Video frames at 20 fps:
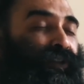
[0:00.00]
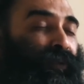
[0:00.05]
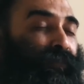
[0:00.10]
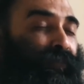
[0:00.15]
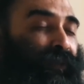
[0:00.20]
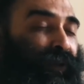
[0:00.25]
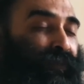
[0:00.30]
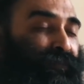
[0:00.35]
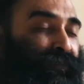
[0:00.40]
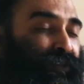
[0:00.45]

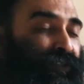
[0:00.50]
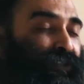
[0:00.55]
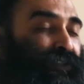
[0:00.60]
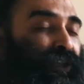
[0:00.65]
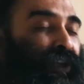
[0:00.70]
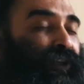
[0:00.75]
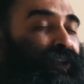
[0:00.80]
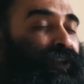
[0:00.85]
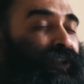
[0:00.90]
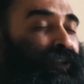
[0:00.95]
Sometimes she is
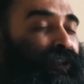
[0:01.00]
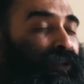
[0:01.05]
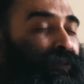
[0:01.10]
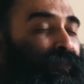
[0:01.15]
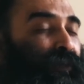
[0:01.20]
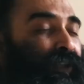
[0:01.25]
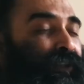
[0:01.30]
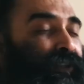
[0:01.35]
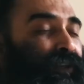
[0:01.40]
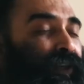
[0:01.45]
chanting the
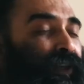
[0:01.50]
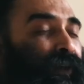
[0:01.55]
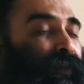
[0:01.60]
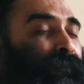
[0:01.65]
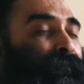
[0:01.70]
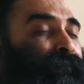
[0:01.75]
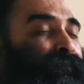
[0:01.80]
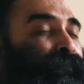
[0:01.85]
mantra.